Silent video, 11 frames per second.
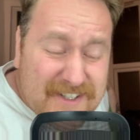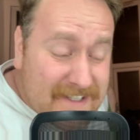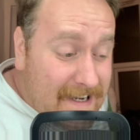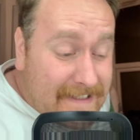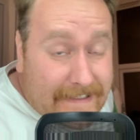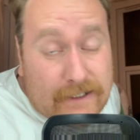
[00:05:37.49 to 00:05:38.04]

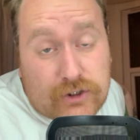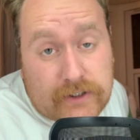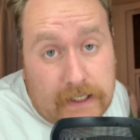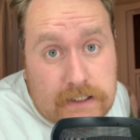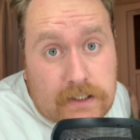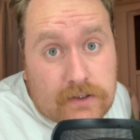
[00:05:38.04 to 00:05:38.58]
City did look
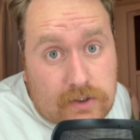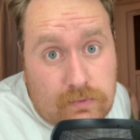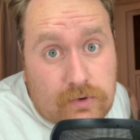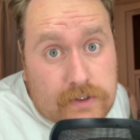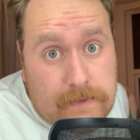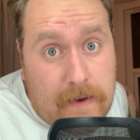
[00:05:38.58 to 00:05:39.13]
decent
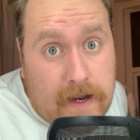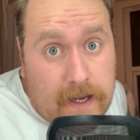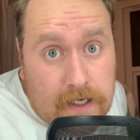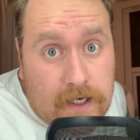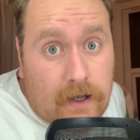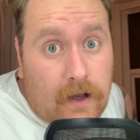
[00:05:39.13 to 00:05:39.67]
towards the back
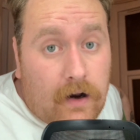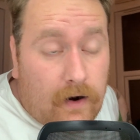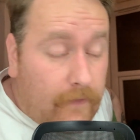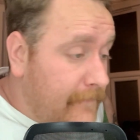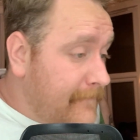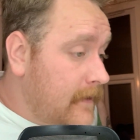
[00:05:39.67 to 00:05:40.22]
end
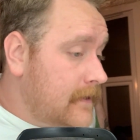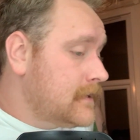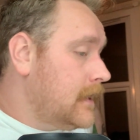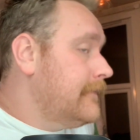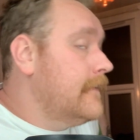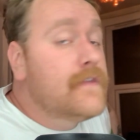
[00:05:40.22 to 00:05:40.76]
of the first
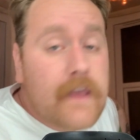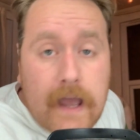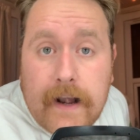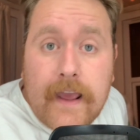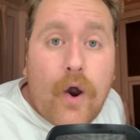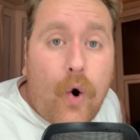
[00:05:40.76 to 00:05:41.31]
half, and
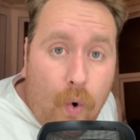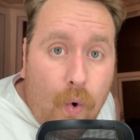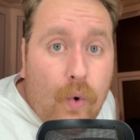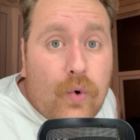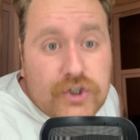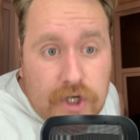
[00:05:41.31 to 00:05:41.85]
then it
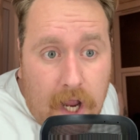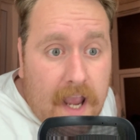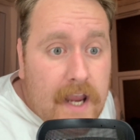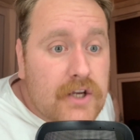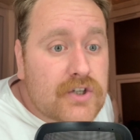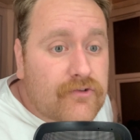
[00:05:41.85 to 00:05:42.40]
all
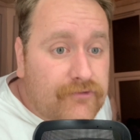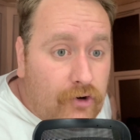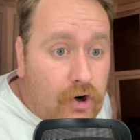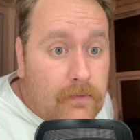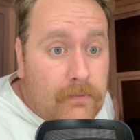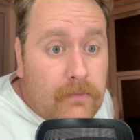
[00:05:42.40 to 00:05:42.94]
changed
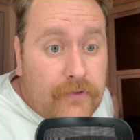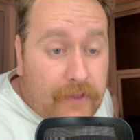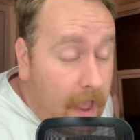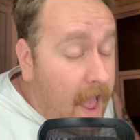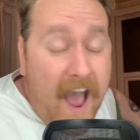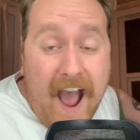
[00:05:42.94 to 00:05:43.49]
from there.
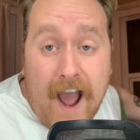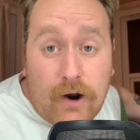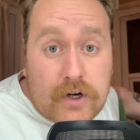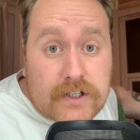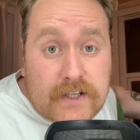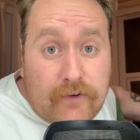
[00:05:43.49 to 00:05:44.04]
El
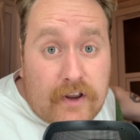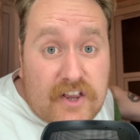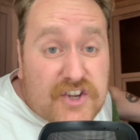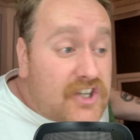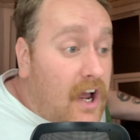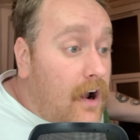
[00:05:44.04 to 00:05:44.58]
Nasiri at the
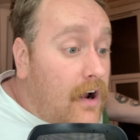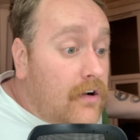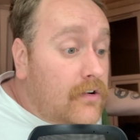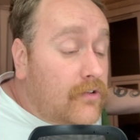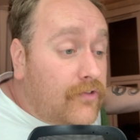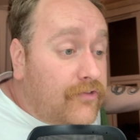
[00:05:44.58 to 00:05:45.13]
start
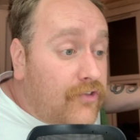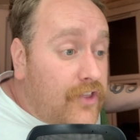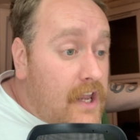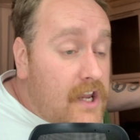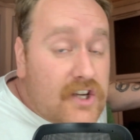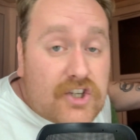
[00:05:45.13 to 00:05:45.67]
of
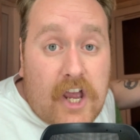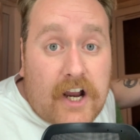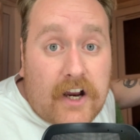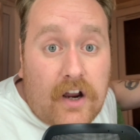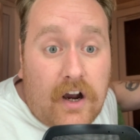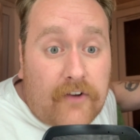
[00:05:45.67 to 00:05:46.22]
the
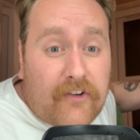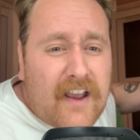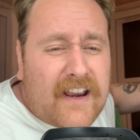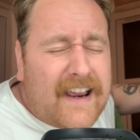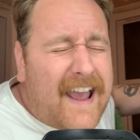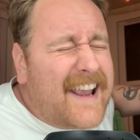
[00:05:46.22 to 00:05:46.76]
second half,
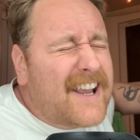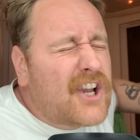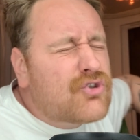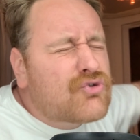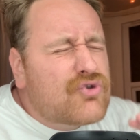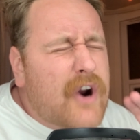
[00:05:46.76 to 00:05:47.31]
an
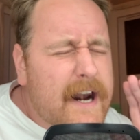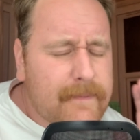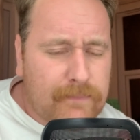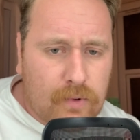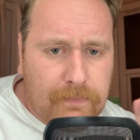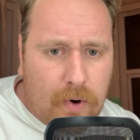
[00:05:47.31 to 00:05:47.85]

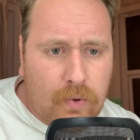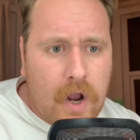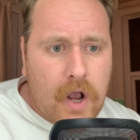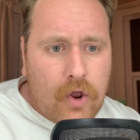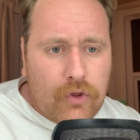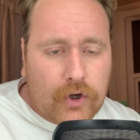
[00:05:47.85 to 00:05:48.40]
incredible ball
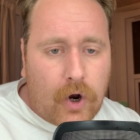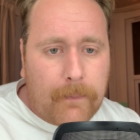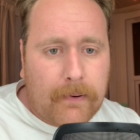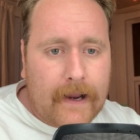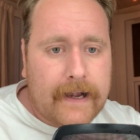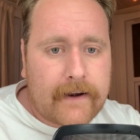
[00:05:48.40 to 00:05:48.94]
that got
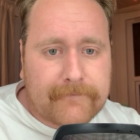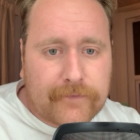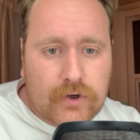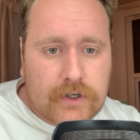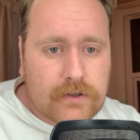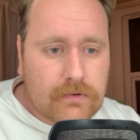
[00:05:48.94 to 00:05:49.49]
played in
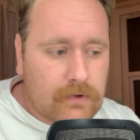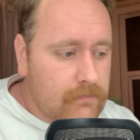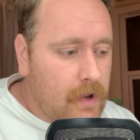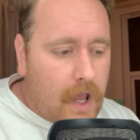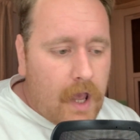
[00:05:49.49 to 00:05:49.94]
through to him.